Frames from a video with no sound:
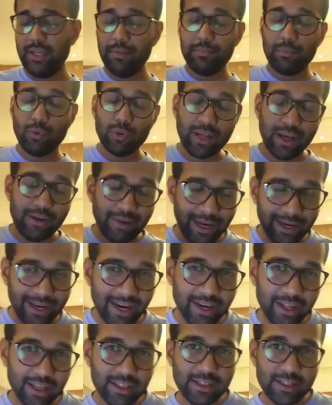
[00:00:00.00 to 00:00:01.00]
Both have
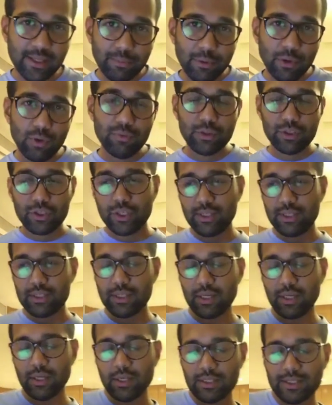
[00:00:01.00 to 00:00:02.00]
identical CPU, which is
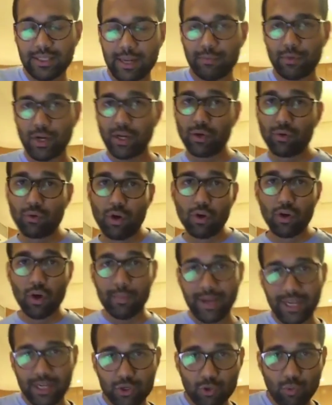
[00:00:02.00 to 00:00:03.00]
Snapdragon Qualcomm
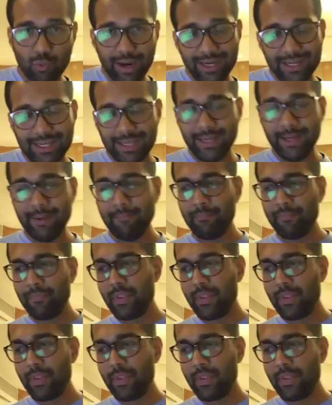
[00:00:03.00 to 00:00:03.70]
820.